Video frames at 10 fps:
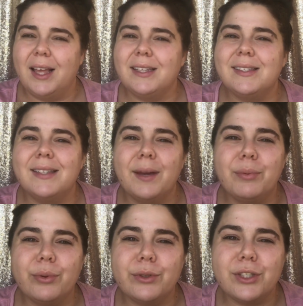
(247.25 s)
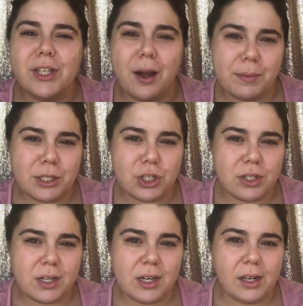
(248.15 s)
I slept through
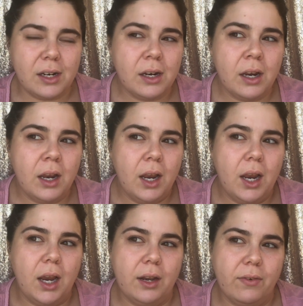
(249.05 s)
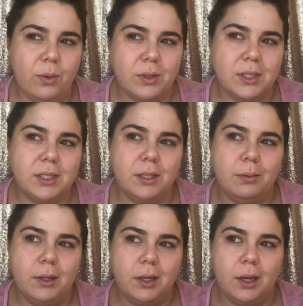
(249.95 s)
geometry, and if I wasn't
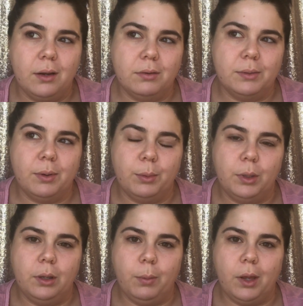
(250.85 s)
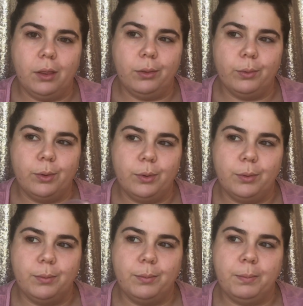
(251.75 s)
sleeping, I was probably in the
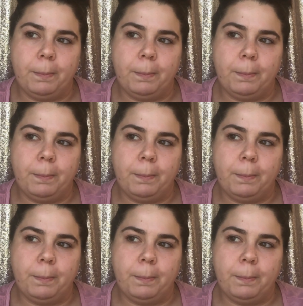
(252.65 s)
bathroom.